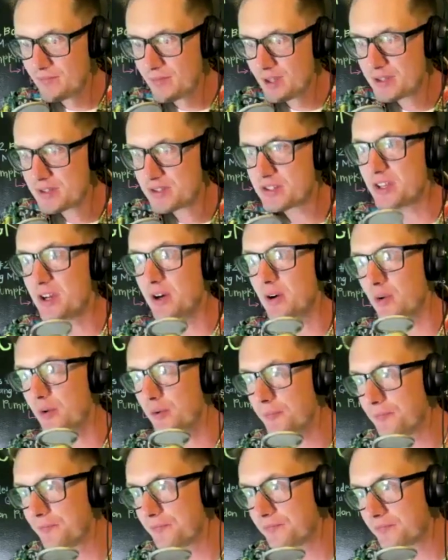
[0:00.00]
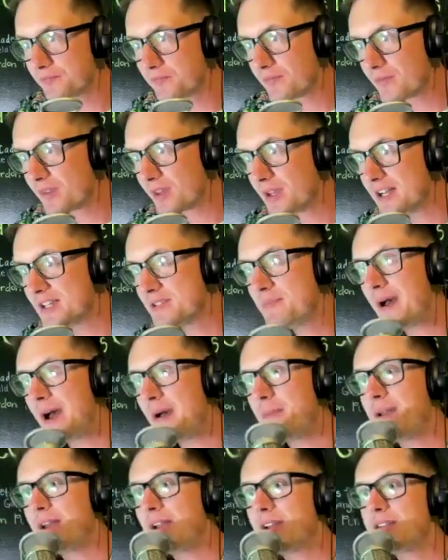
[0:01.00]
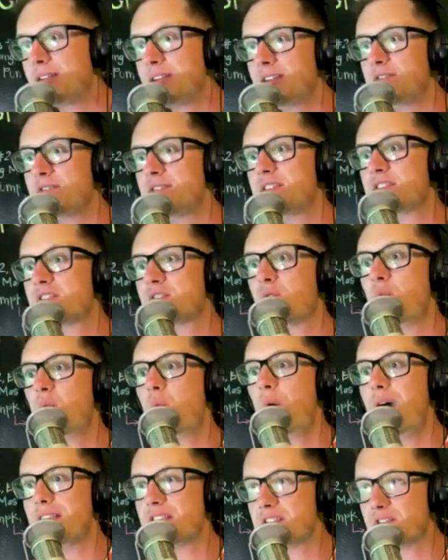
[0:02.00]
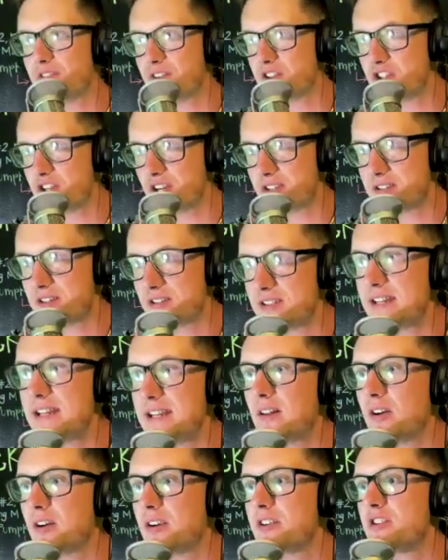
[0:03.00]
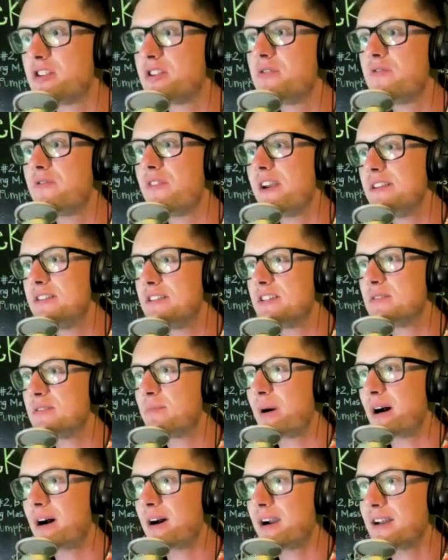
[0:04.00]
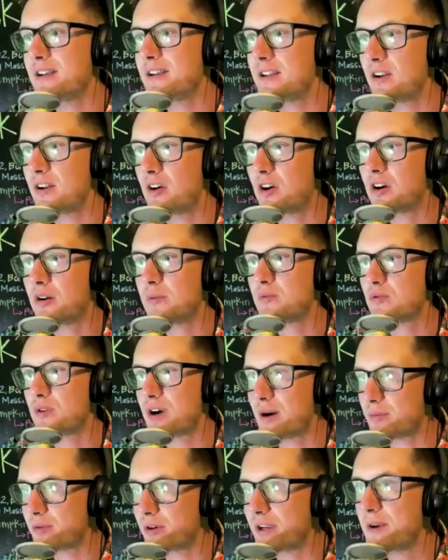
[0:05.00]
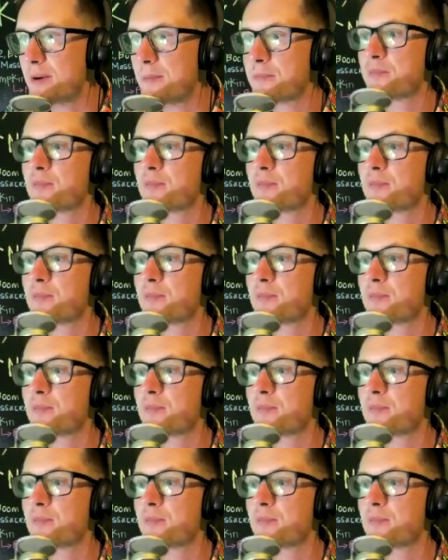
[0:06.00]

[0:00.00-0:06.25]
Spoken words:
So as Batman continues his quest for justice, he learns Two-Face is behind an armed robbery.